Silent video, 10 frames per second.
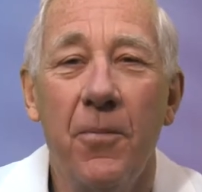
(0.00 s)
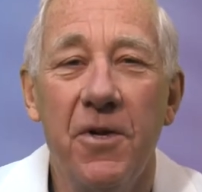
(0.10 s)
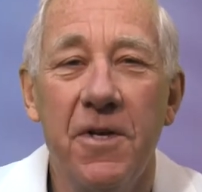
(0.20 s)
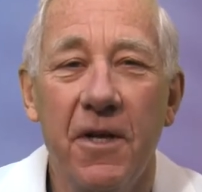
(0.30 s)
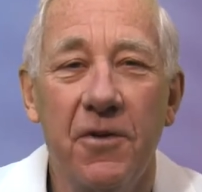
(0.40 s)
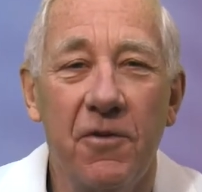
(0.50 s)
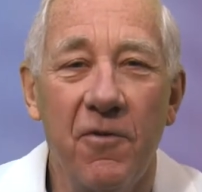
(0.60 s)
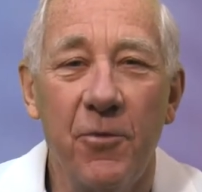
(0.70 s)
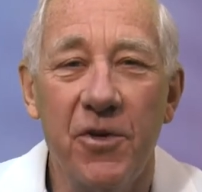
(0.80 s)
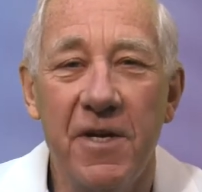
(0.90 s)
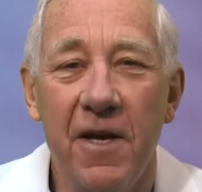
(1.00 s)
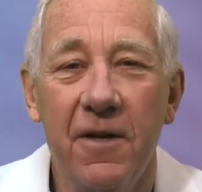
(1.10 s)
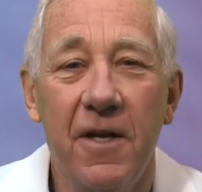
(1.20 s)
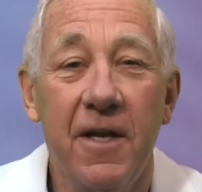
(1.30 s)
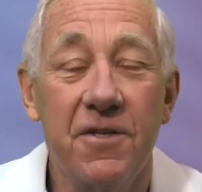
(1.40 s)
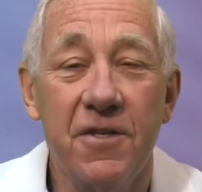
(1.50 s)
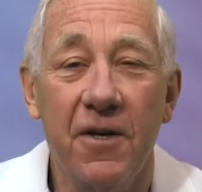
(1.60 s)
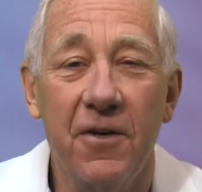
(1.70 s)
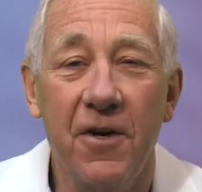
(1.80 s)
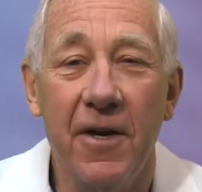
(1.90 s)
predictor of mortality and
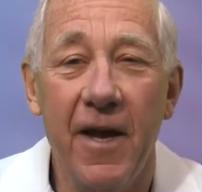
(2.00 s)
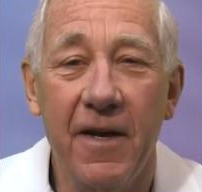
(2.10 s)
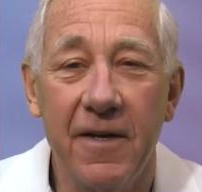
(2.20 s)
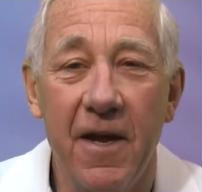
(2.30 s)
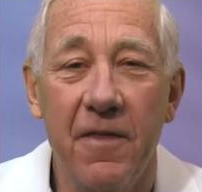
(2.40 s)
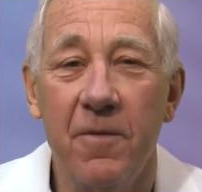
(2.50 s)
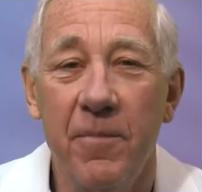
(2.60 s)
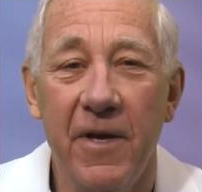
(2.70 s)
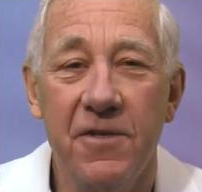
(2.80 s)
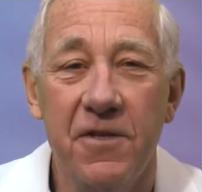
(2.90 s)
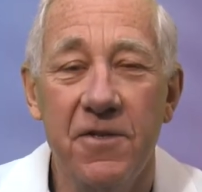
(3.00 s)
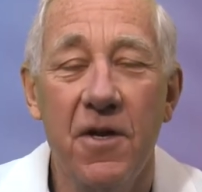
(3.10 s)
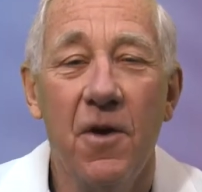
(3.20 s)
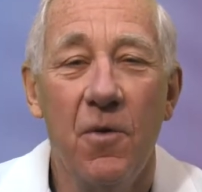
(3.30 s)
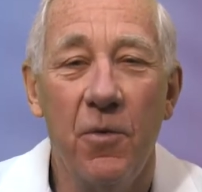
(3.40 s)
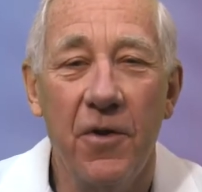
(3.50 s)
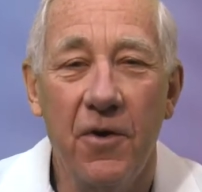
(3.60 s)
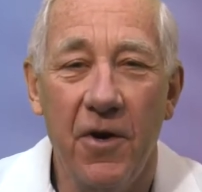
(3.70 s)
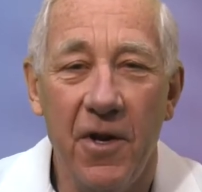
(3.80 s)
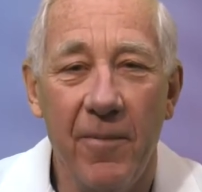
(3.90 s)
sudden cardiac death in patients
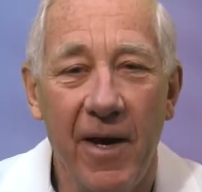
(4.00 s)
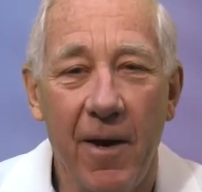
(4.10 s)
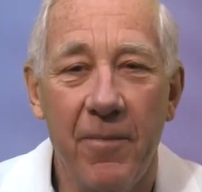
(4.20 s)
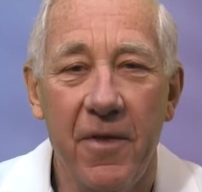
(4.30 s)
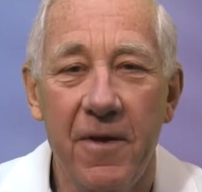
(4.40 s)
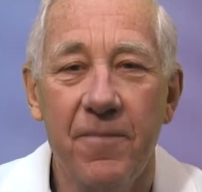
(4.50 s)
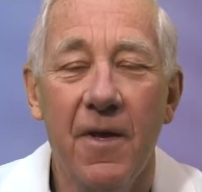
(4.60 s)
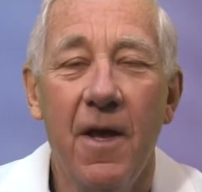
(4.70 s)
with cardiomyopathy.